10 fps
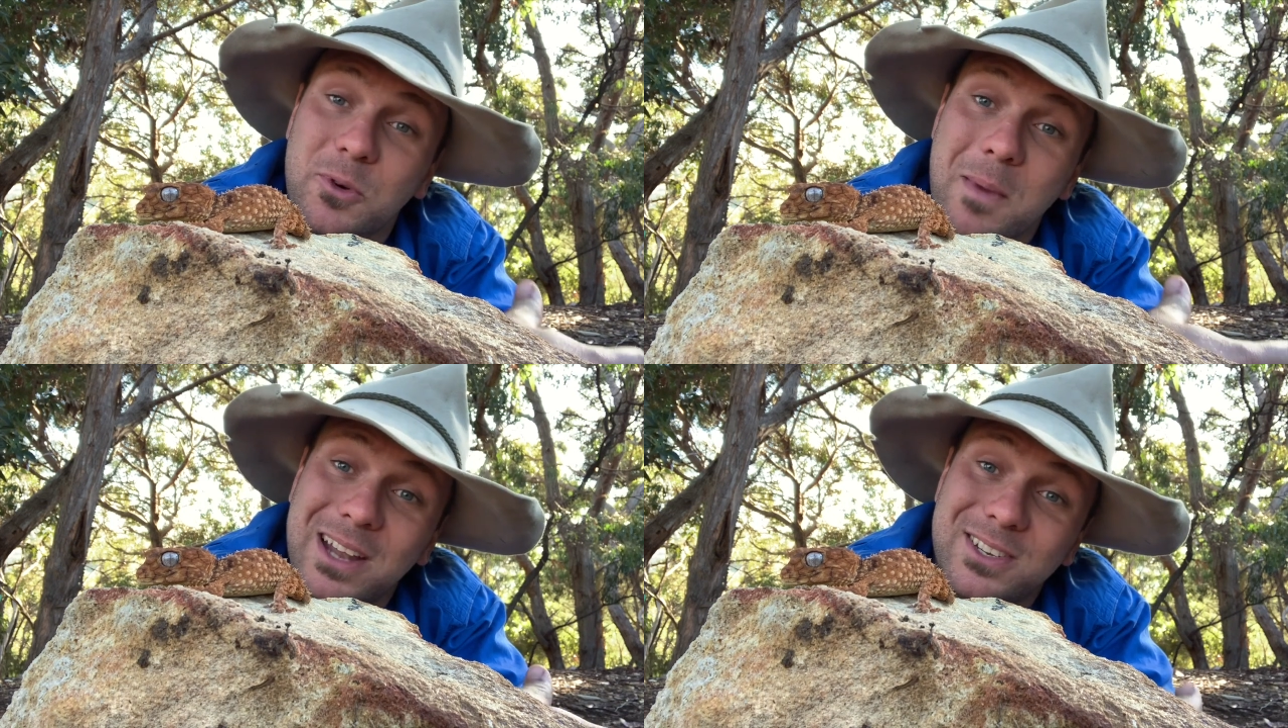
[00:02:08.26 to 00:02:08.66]
to
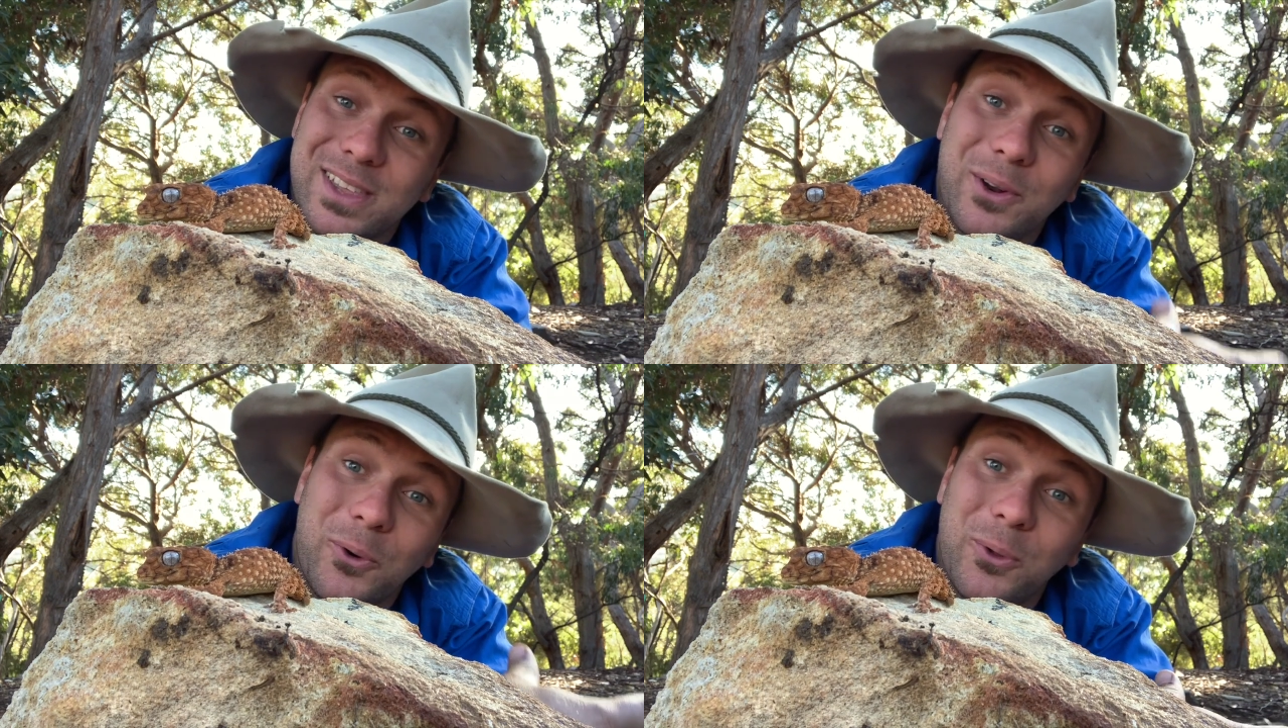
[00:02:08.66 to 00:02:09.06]
imagine
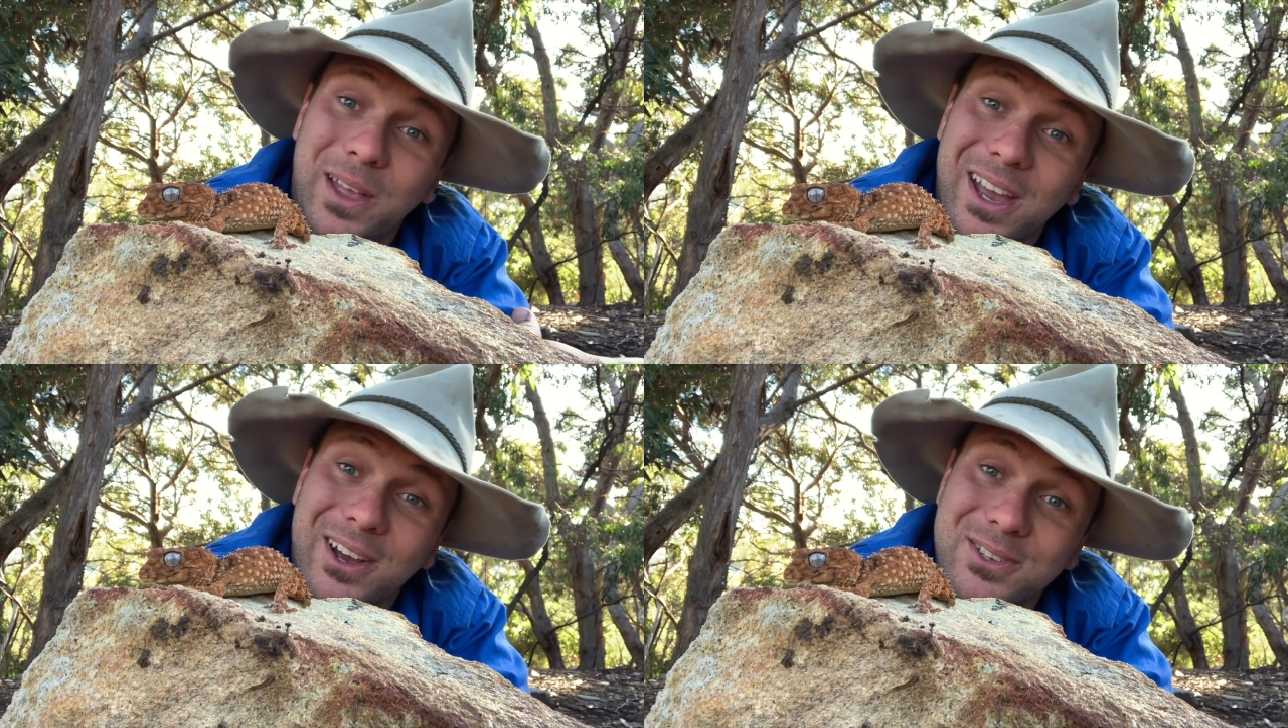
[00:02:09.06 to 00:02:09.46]
that all
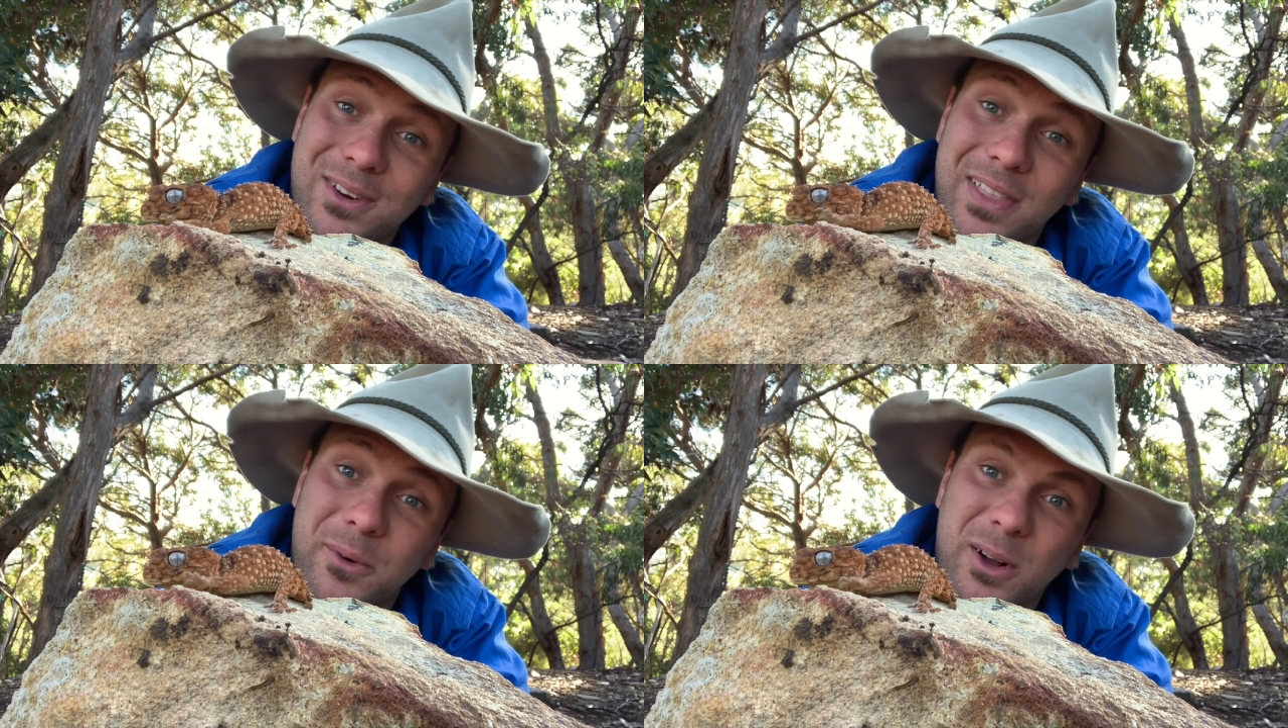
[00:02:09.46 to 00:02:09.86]
geckos
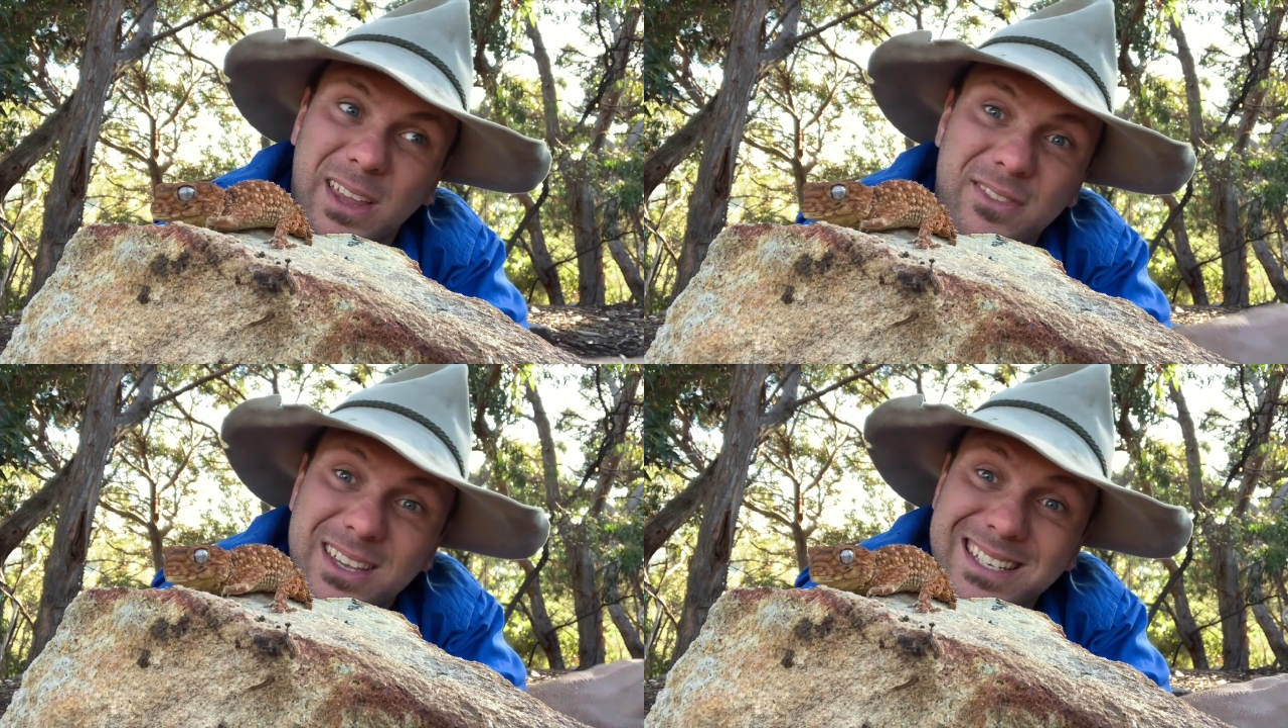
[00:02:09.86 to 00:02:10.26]
around the world
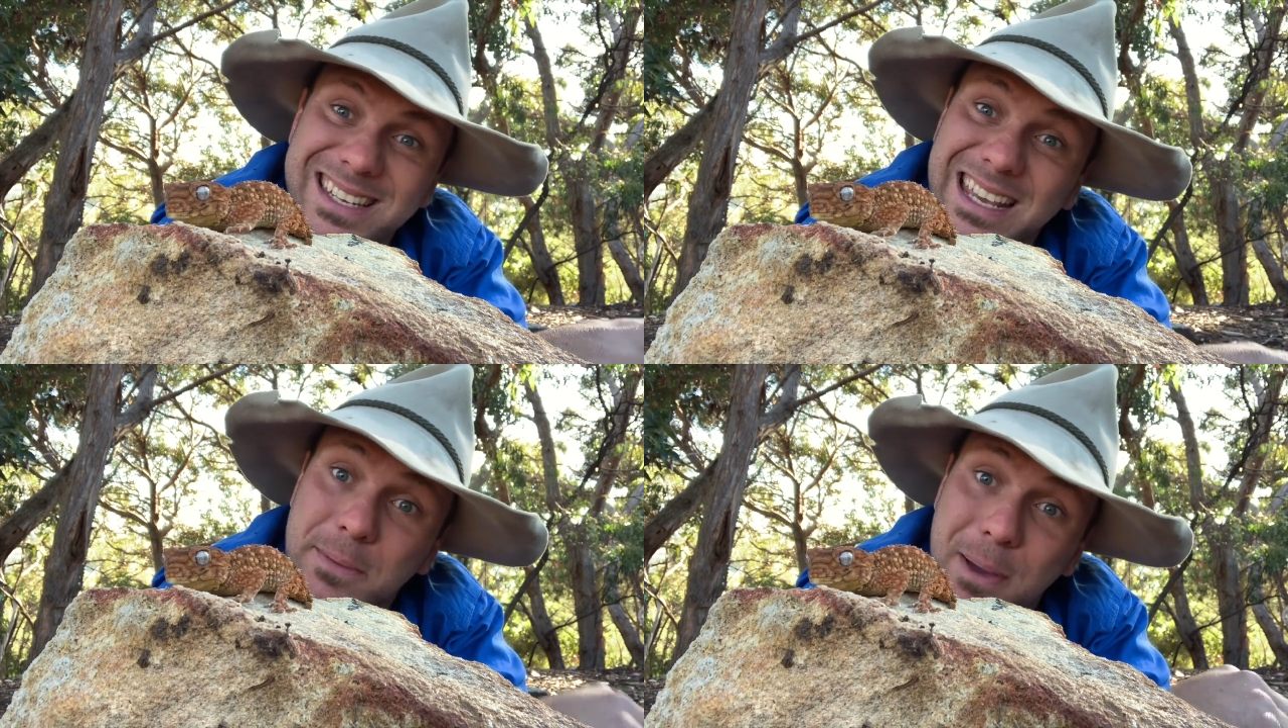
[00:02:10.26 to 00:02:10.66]
have these
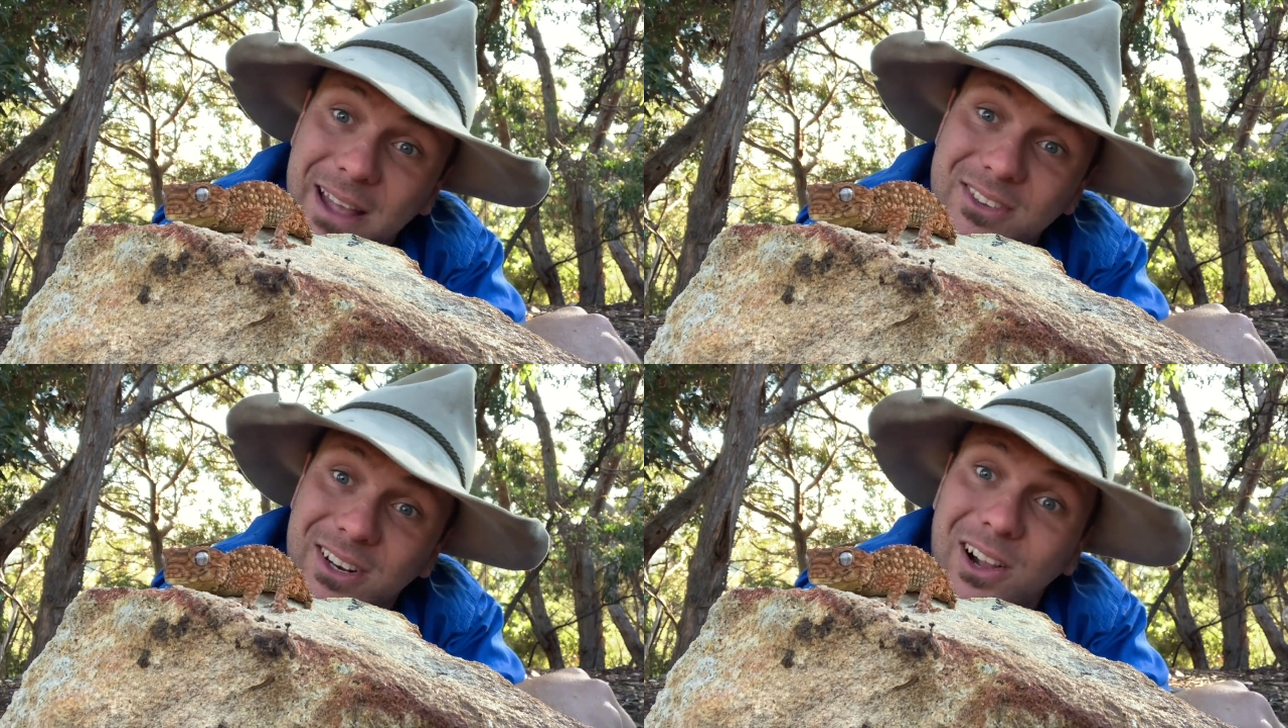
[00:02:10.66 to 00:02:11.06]
sticky
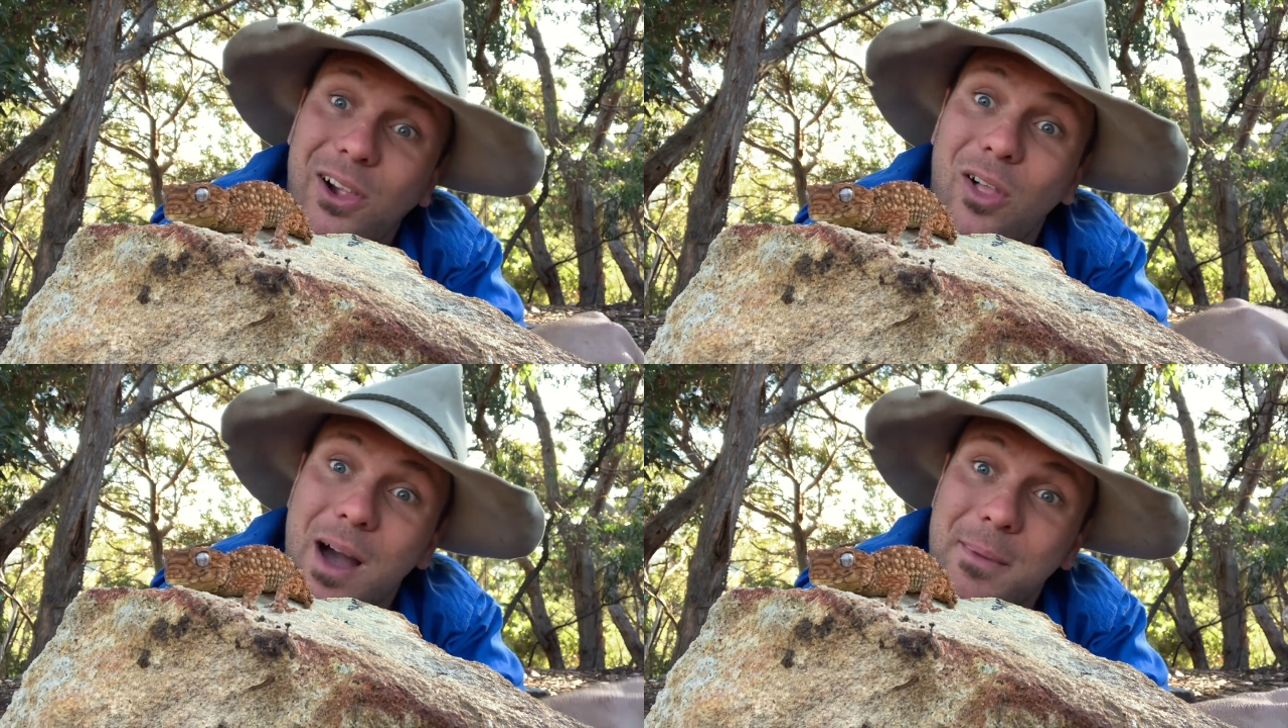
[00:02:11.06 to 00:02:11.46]
pads and can
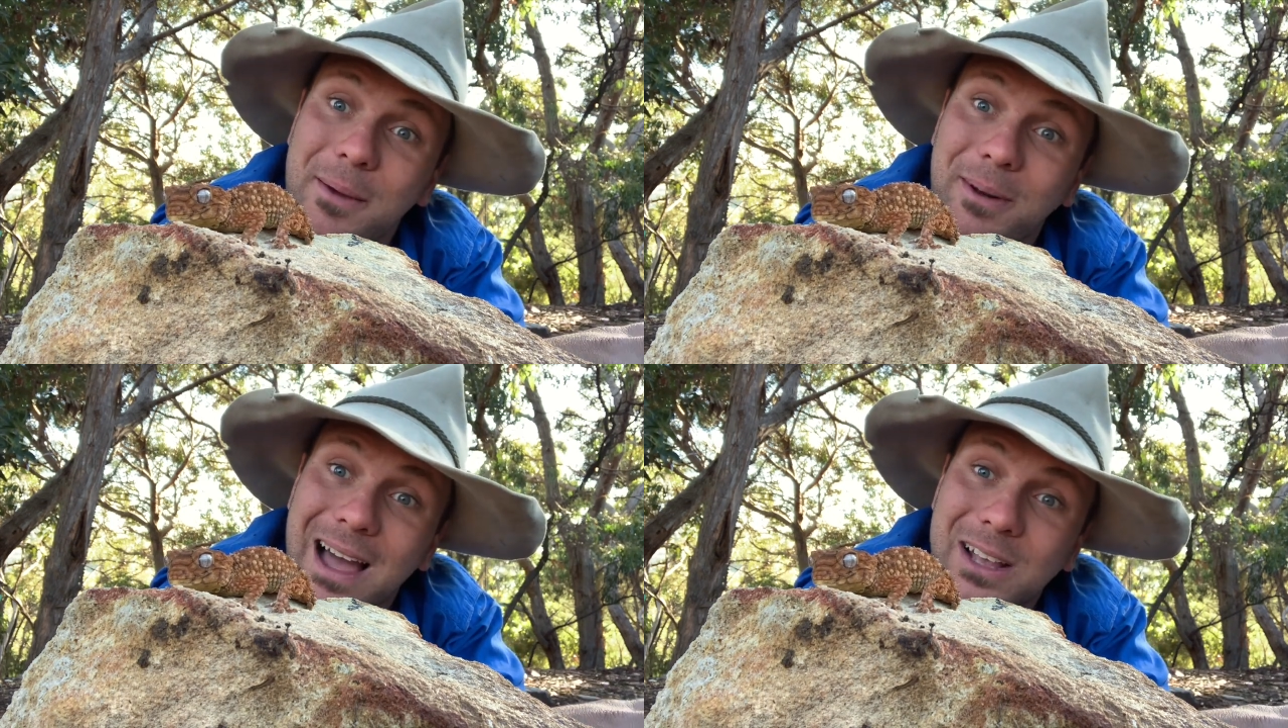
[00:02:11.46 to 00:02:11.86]
climb
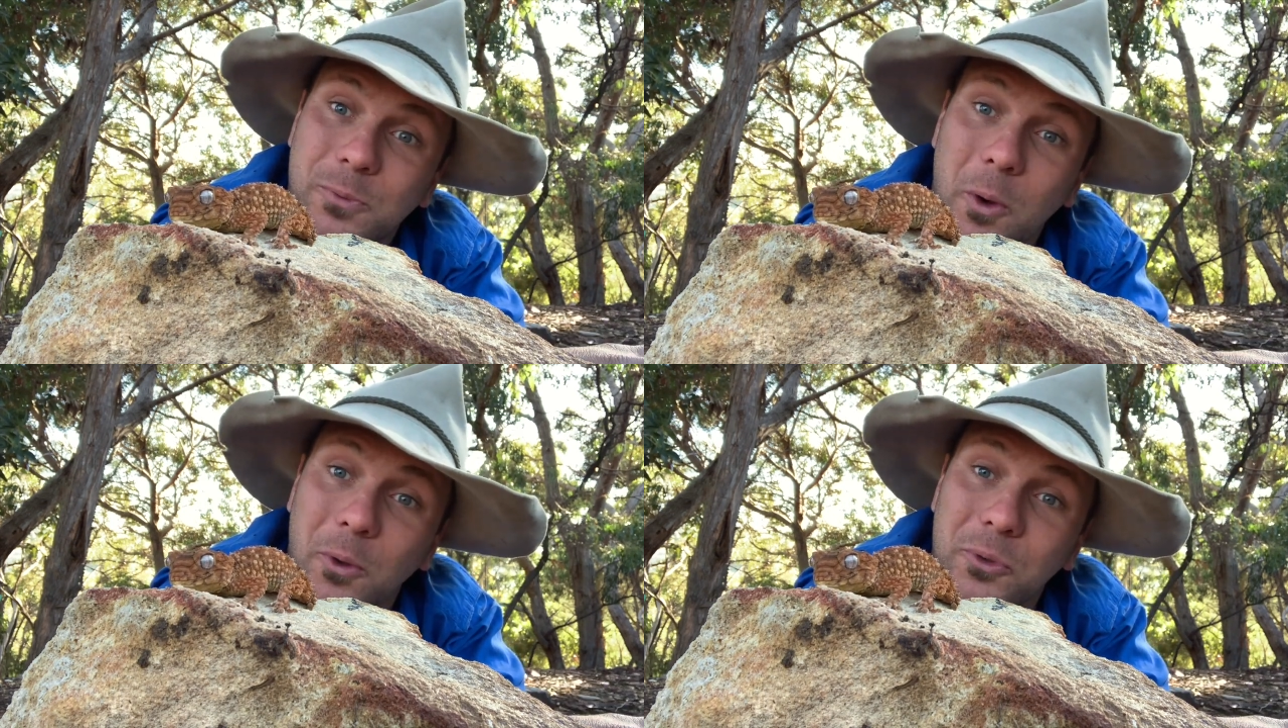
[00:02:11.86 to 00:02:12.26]
up glass
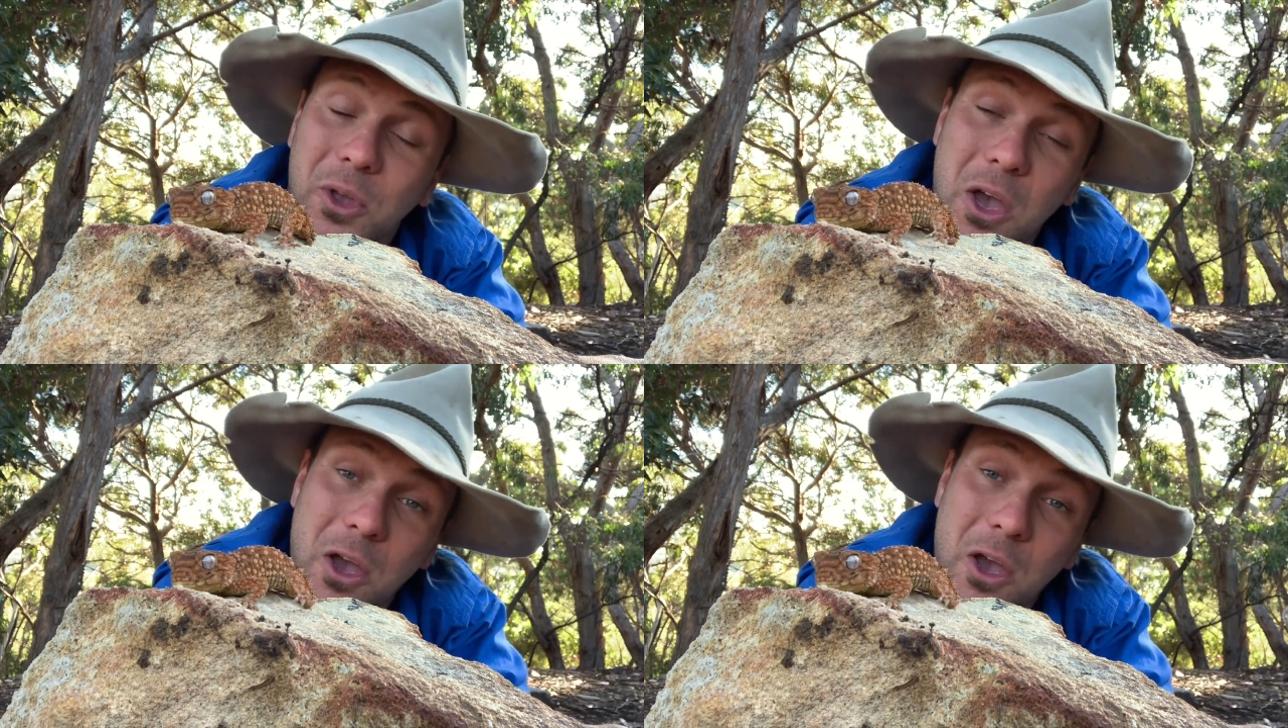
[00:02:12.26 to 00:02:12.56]
walls.